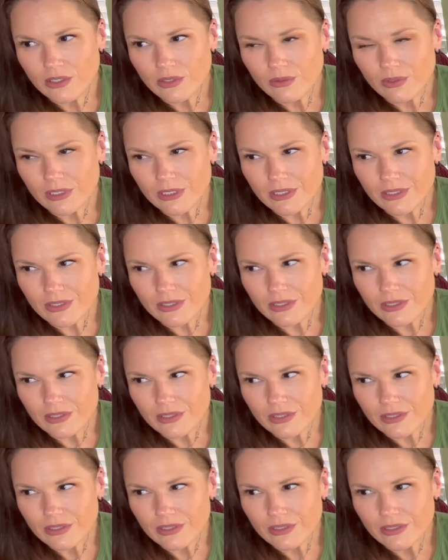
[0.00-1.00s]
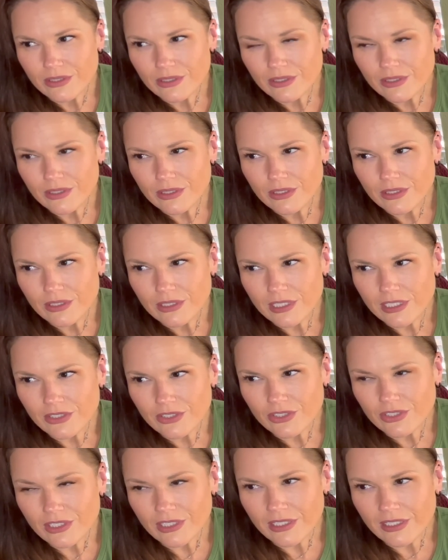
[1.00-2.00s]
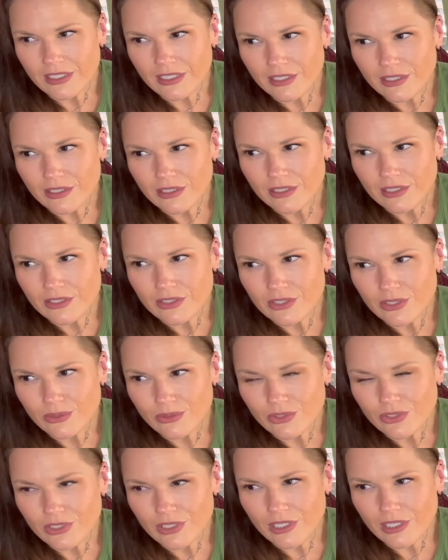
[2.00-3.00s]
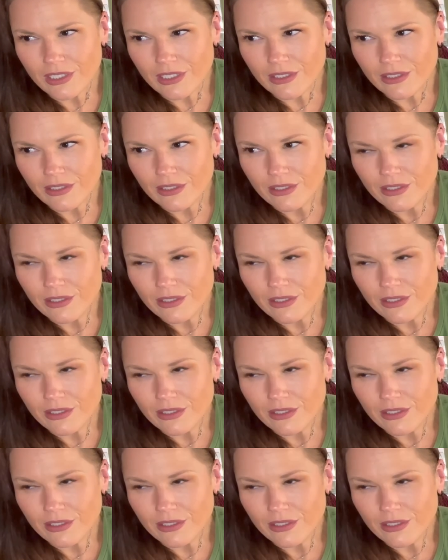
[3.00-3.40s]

What is this? It's shiny. It's so shiny.